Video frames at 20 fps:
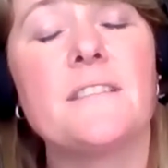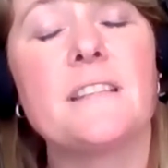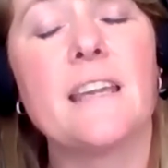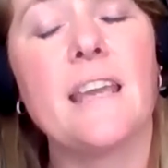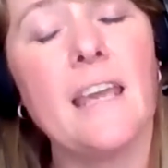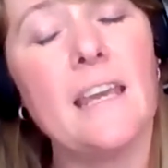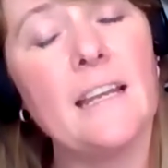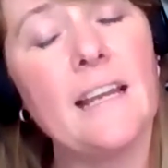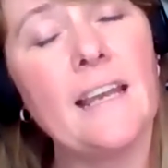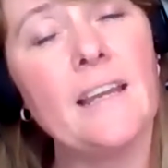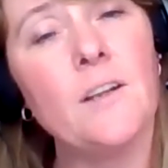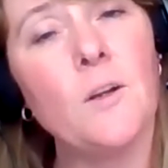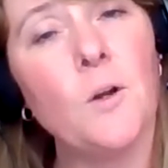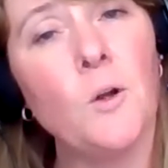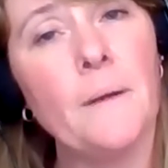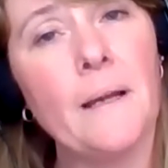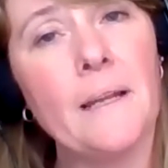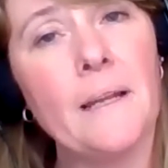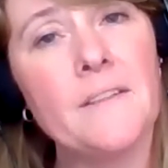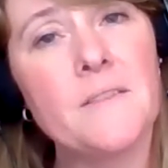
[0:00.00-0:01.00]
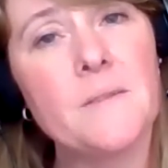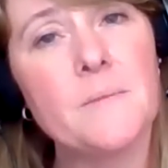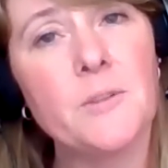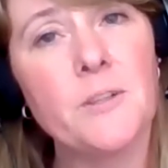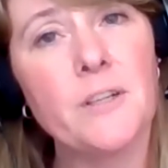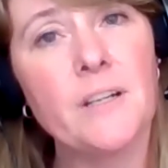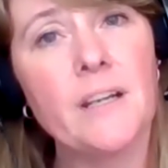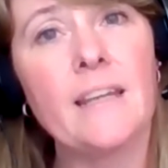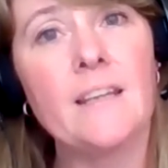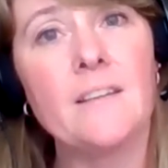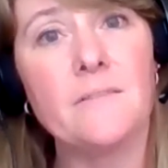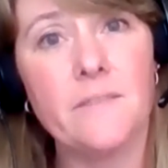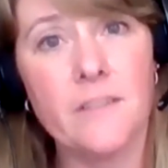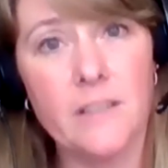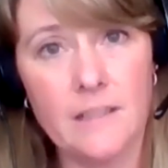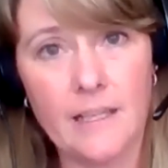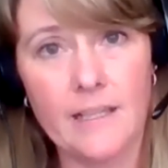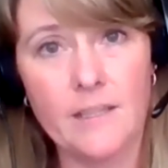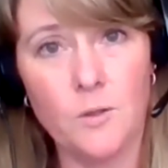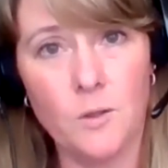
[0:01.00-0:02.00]
a canine whole body support and a
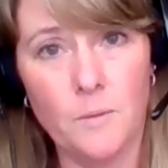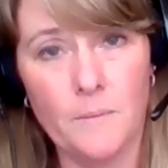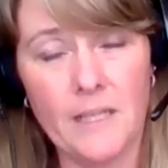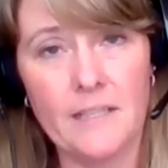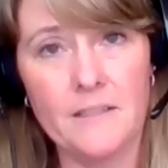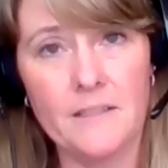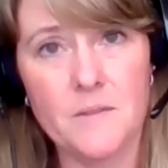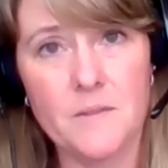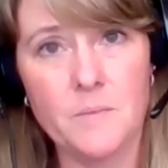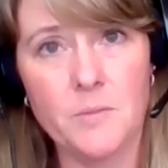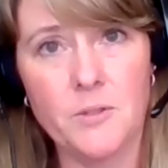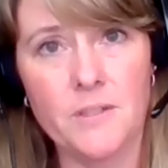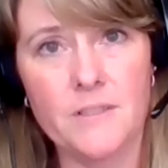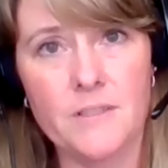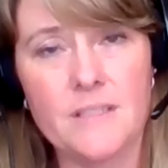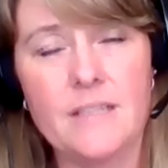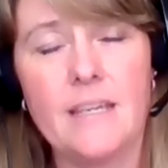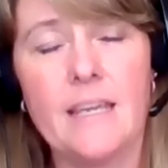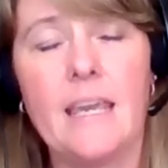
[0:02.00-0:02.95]
feline whole body support.